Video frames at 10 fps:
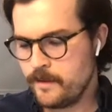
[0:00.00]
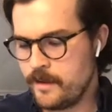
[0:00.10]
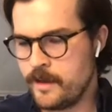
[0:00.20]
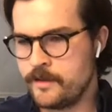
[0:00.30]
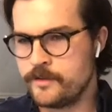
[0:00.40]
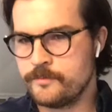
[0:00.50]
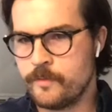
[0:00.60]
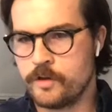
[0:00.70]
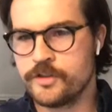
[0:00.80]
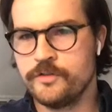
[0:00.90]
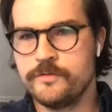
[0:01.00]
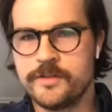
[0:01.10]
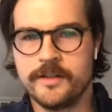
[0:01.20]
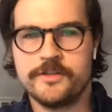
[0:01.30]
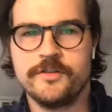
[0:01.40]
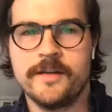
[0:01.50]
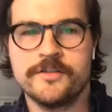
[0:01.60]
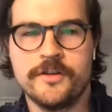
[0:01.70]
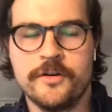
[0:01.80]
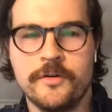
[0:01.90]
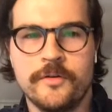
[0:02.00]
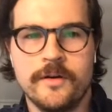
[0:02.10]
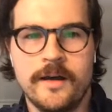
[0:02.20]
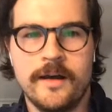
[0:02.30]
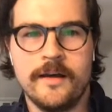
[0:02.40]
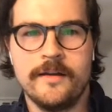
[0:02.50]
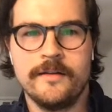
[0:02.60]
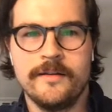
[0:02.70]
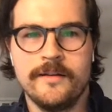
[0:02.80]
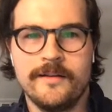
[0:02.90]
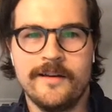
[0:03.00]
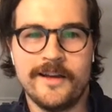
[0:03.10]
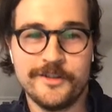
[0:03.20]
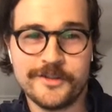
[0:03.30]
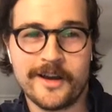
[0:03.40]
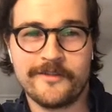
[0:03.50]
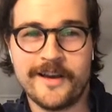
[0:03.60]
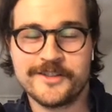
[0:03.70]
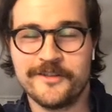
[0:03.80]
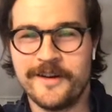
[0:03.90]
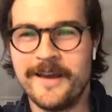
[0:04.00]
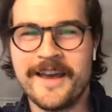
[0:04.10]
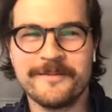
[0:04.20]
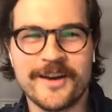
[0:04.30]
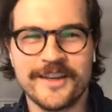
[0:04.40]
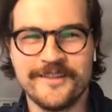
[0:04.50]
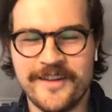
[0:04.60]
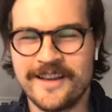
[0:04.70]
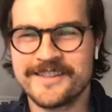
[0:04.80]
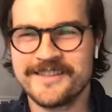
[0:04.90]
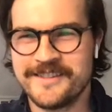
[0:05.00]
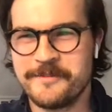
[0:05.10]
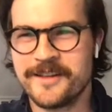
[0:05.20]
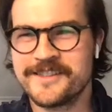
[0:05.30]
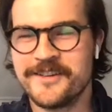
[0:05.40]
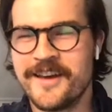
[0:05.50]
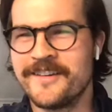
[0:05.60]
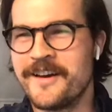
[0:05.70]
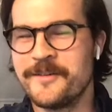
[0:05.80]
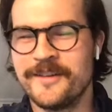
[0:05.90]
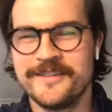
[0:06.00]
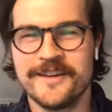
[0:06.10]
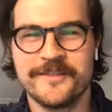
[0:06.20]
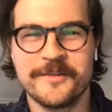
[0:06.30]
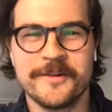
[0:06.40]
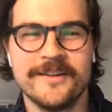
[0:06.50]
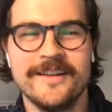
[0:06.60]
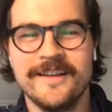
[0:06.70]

And also to let you guys know, uh, I do talk fast. So if I am talking fast, tell me to slow down. I, I definitely will.